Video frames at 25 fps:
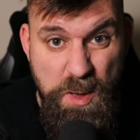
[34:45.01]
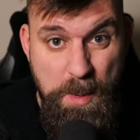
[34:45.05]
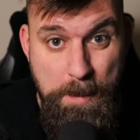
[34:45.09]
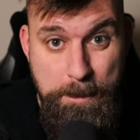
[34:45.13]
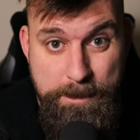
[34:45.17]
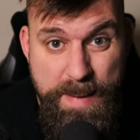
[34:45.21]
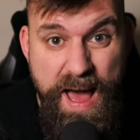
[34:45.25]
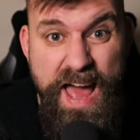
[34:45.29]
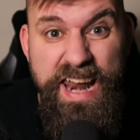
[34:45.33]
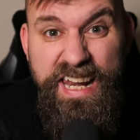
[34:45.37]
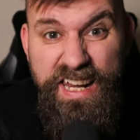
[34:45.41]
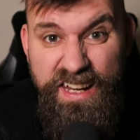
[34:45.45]

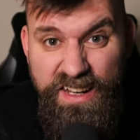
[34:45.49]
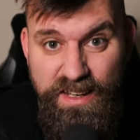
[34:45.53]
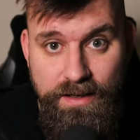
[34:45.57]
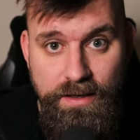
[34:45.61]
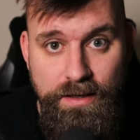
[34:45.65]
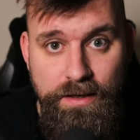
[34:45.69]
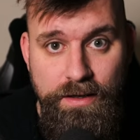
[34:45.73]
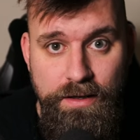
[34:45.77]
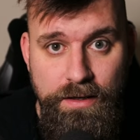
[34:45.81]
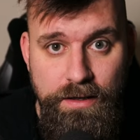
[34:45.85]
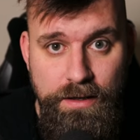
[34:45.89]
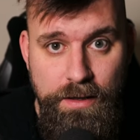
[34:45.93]
Metal.
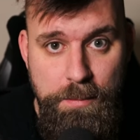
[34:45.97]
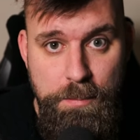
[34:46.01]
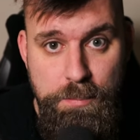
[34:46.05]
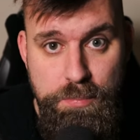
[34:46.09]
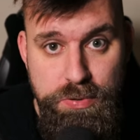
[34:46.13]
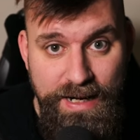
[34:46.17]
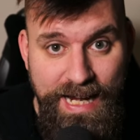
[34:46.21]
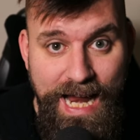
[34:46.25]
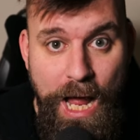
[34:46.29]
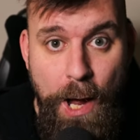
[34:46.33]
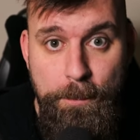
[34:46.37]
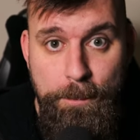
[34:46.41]

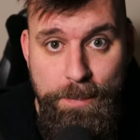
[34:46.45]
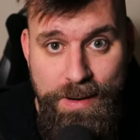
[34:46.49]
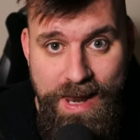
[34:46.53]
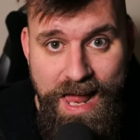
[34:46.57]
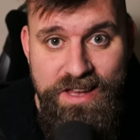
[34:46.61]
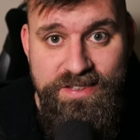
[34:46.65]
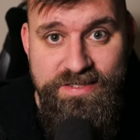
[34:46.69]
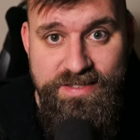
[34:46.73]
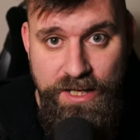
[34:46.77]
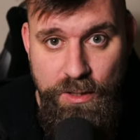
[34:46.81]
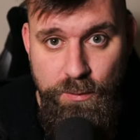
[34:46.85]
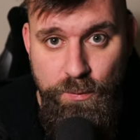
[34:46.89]
Bring out
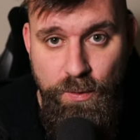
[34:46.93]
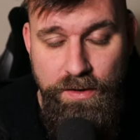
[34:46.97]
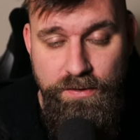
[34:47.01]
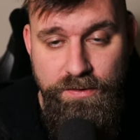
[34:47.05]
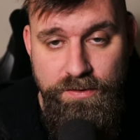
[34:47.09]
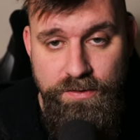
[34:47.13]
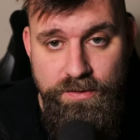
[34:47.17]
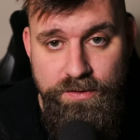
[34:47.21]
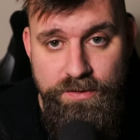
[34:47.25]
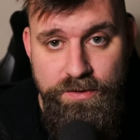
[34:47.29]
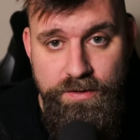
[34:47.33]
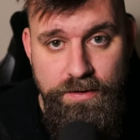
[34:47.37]
plastic
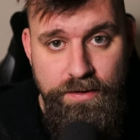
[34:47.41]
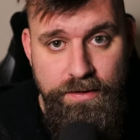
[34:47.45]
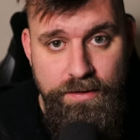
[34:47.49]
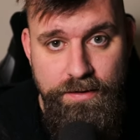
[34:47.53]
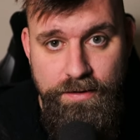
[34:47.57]
ones.